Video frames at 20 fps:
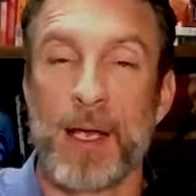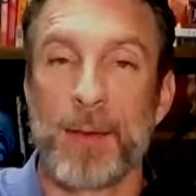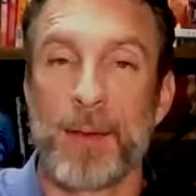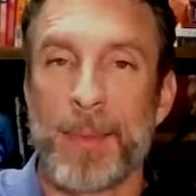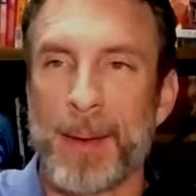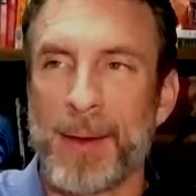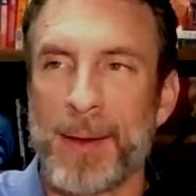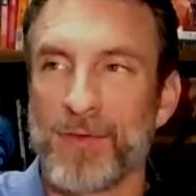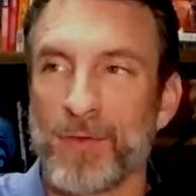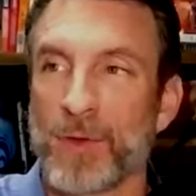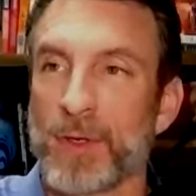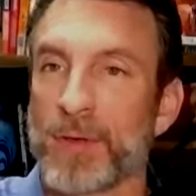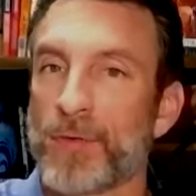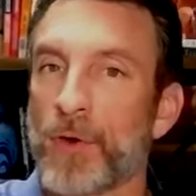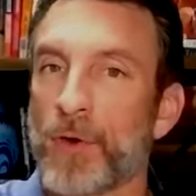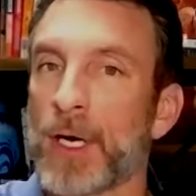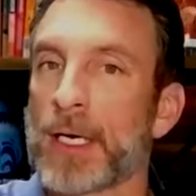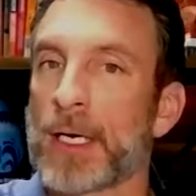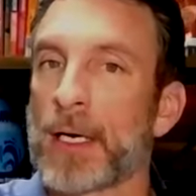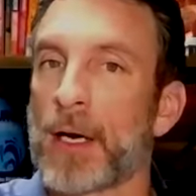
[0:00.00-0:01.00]
maybe even
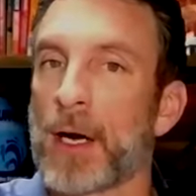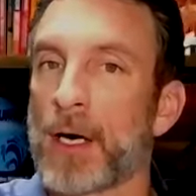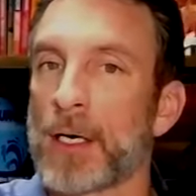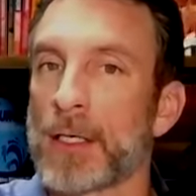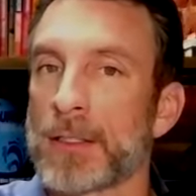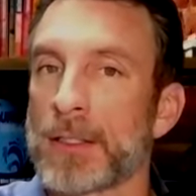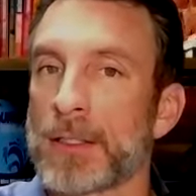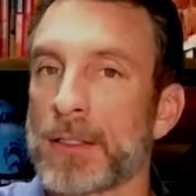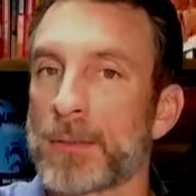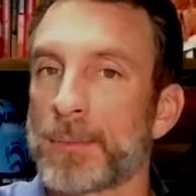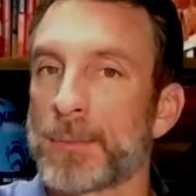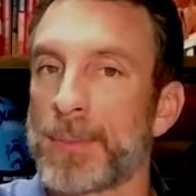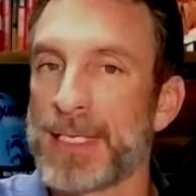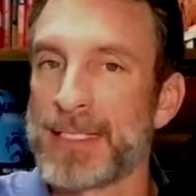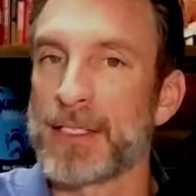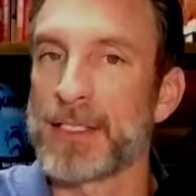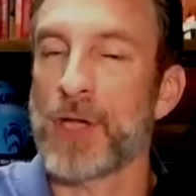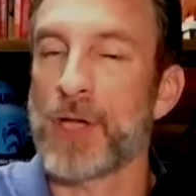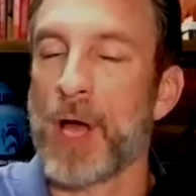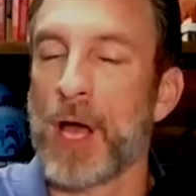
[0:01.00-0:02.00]
referring our
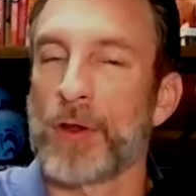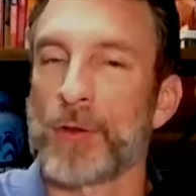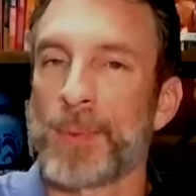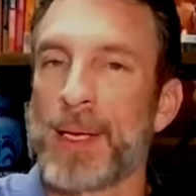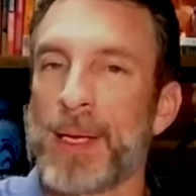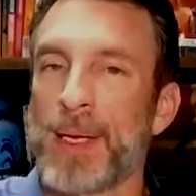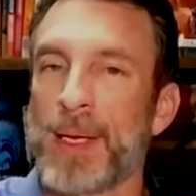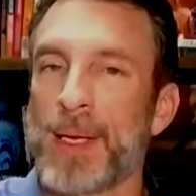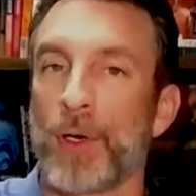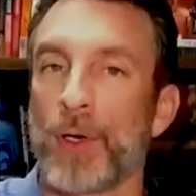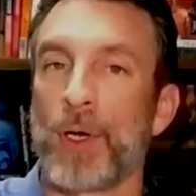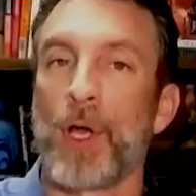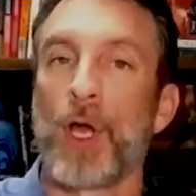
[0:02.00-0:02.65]
business to other people,